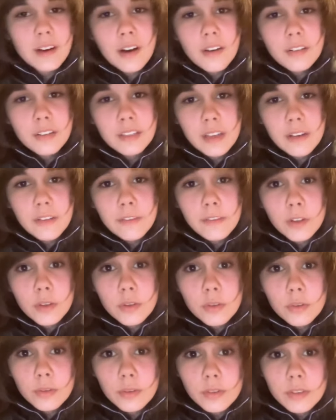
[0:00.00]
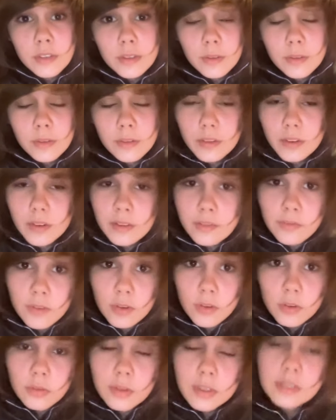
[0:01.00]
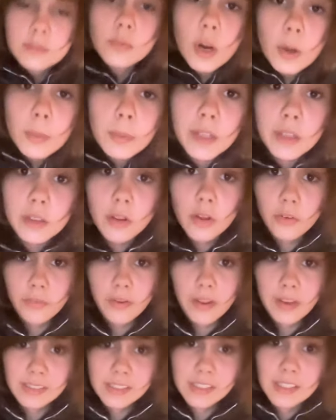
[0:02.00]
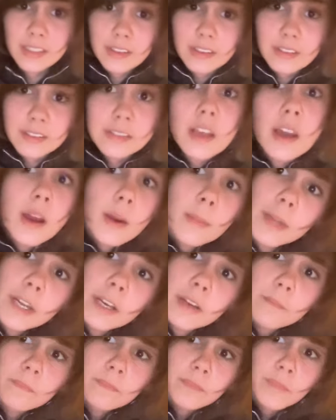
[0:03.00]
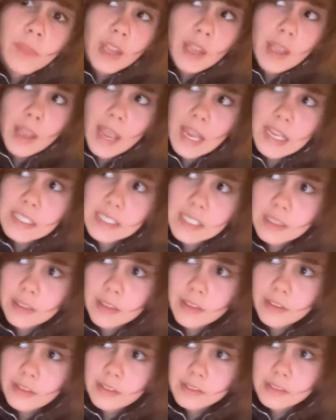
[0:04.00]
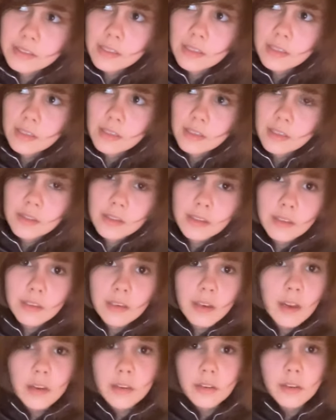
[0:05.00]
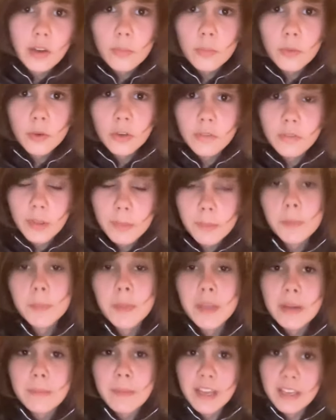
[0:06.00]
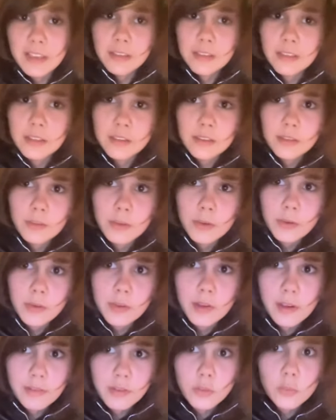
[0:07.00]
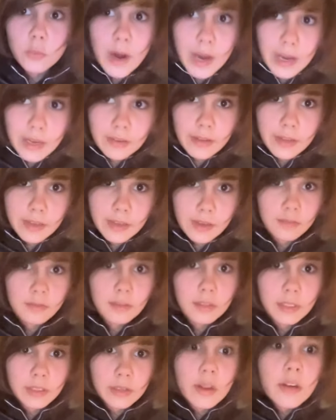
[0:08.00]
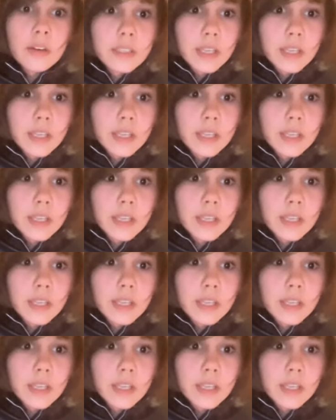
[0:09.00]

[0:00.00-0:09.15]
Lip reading: only a few, well, not a few, there's probably a lot of antique things, but antique things, that no more of them are being made. Well, you have to wait, like, a really long